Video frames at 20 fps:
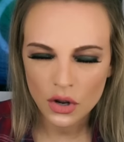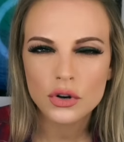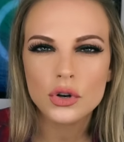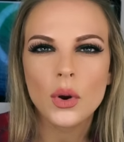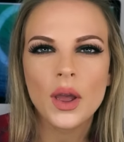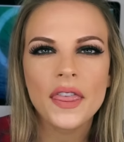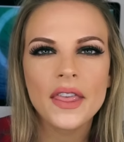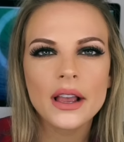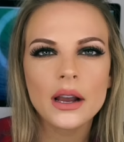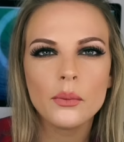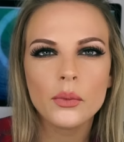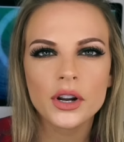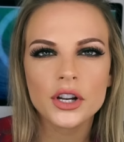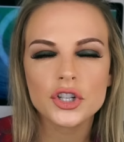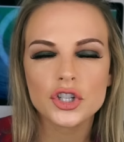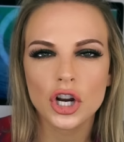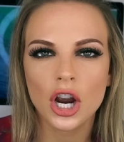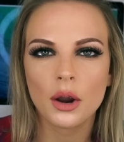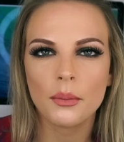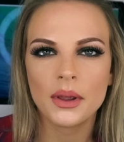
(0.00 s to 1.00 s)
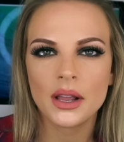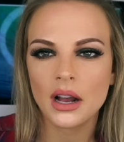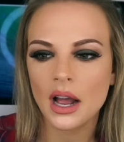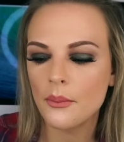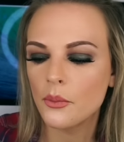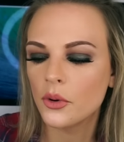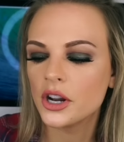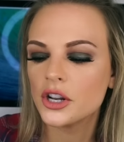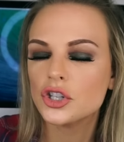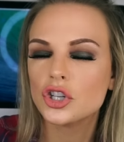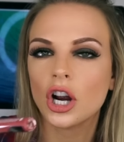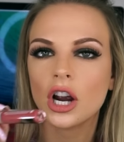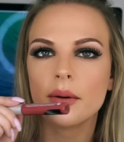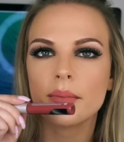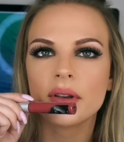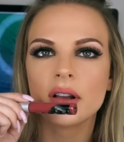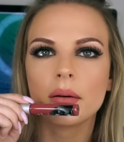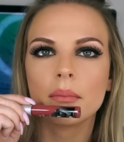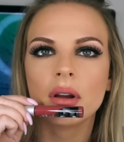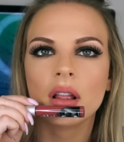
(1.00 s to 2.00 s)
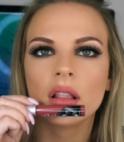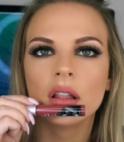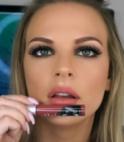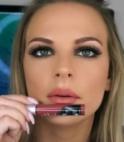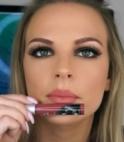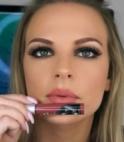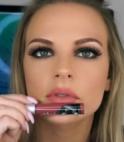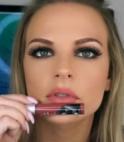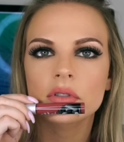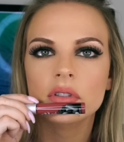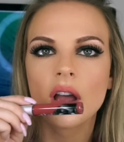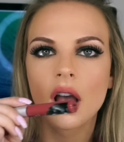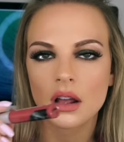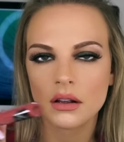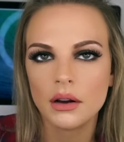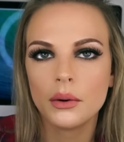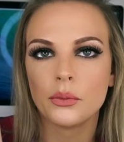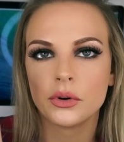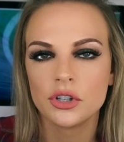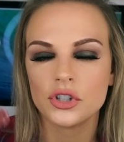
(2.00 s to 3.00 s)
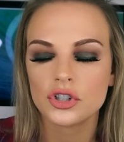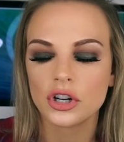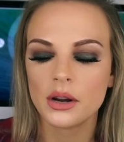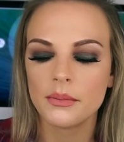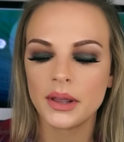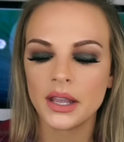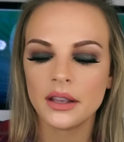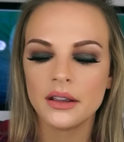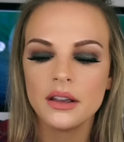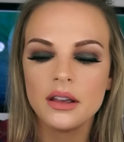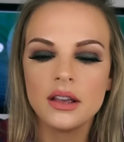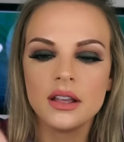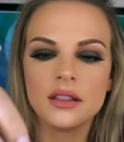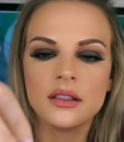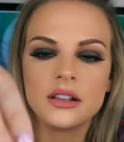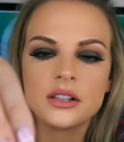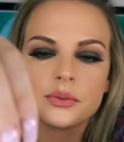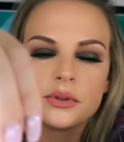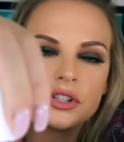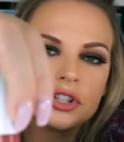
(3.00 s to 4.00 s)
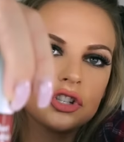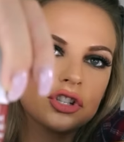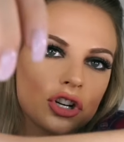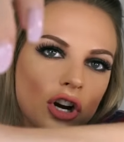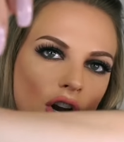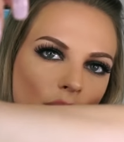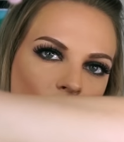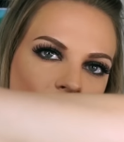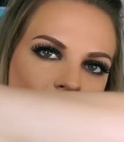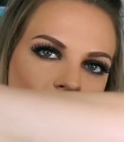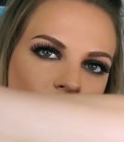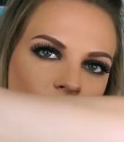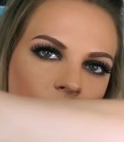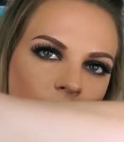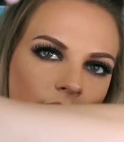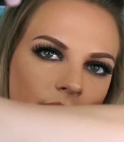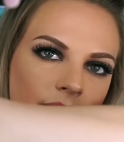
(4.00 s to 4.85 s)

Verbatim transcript: No, I think I'm wearing Charming. I'm wearing Charming on my lips. Yeah, I'm wearing Charming. This one's Charming.